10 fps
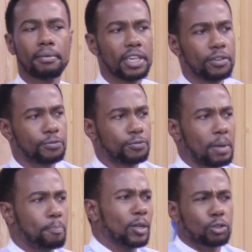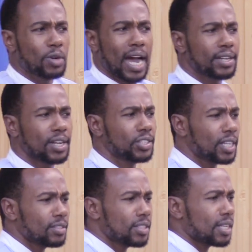If a person
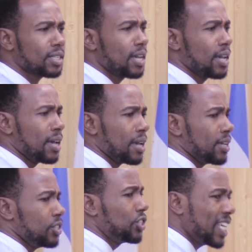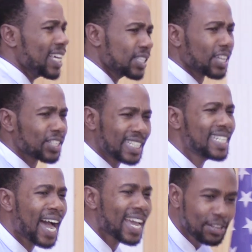understands that Jesus
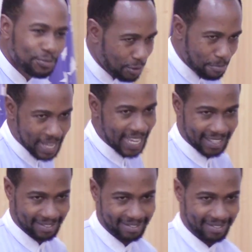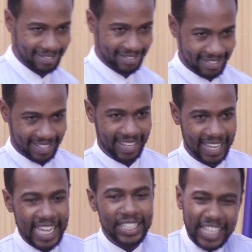died for me,
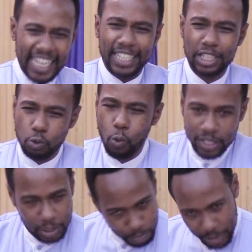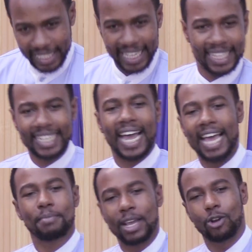Jesus was beaten that
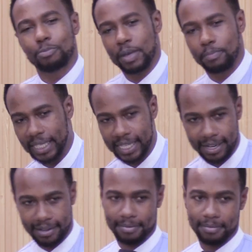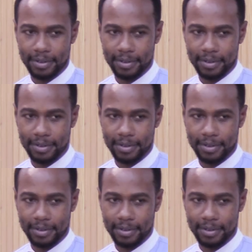I may not be beaten,